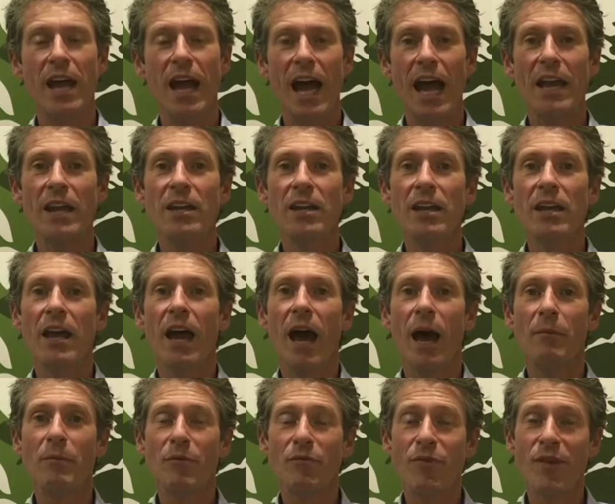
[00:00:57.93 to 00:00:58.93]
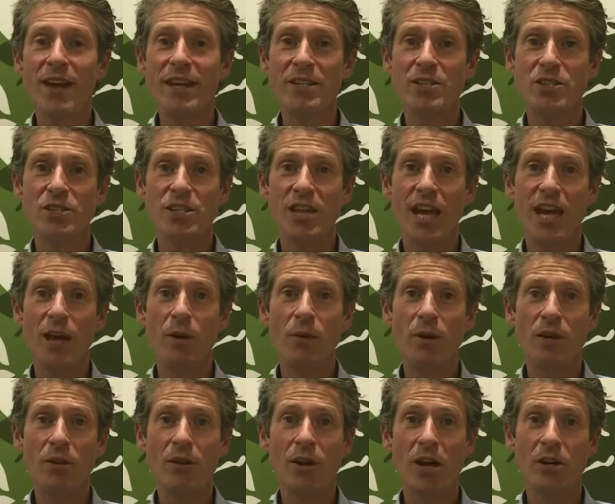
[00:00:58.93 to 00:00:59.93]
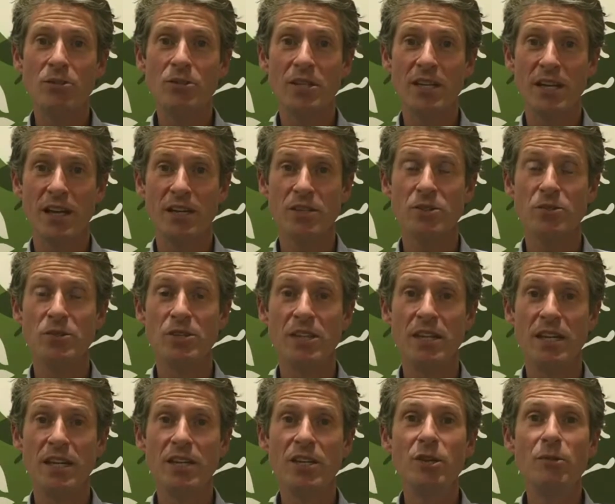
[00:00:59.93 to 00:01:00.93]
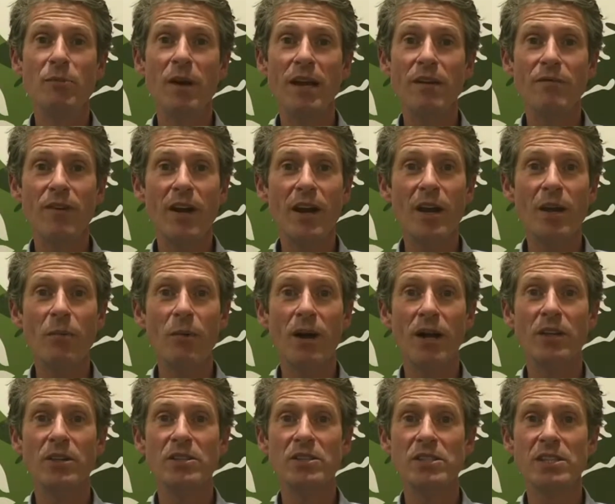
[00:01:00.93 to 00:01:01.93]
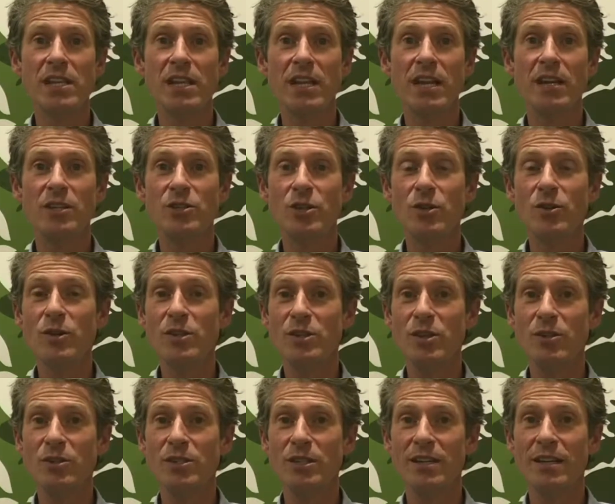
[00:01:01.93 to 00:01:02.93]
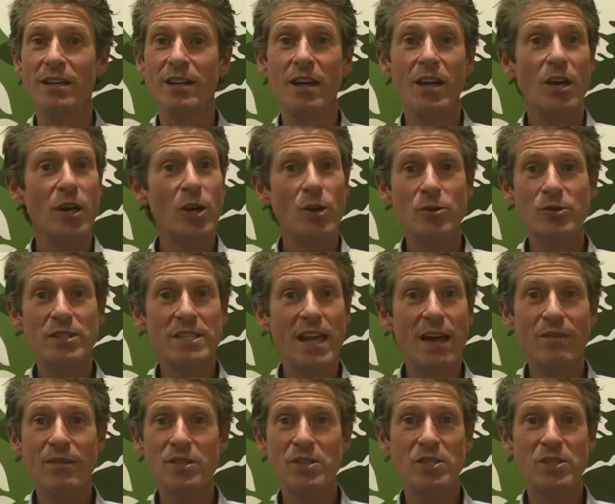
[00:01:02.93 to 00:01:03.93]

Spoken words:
And I'm afraid to say, when you go to casualty, you may very well see a junior doctor who's never